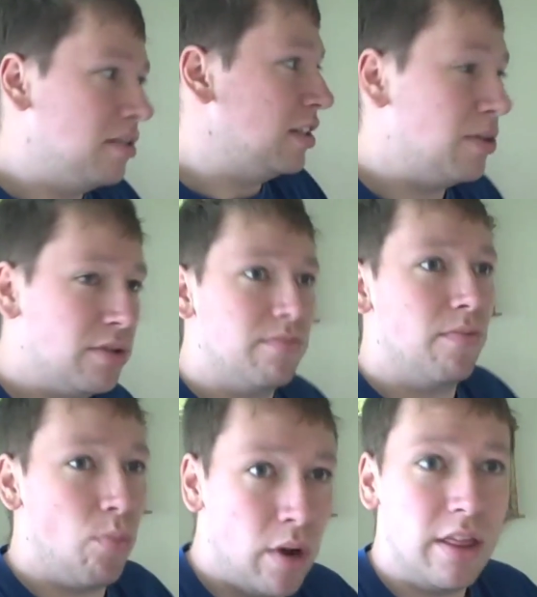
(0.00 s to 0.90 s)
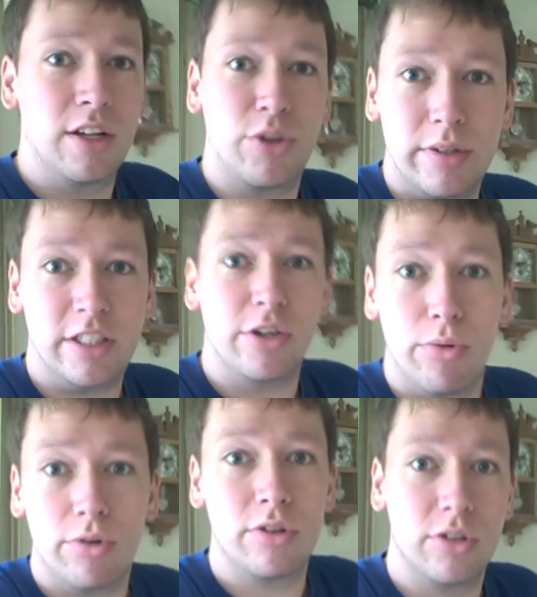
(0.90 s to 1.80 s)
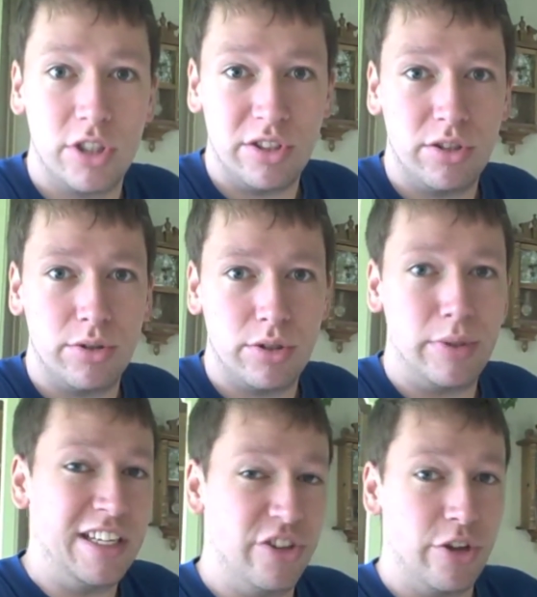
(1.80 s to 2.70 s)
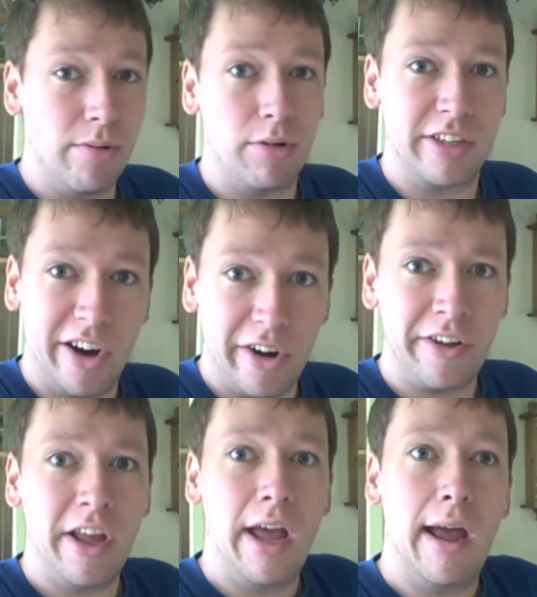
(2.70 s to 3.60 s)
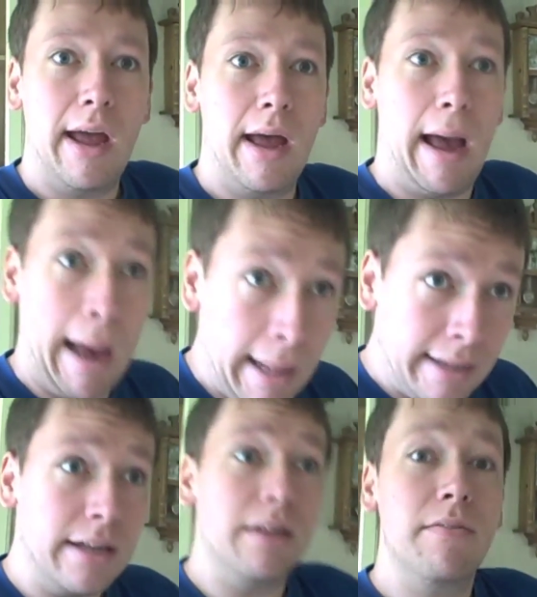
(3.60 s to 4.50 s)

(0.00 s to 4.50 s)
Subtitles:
she was with a 22-year-old guy and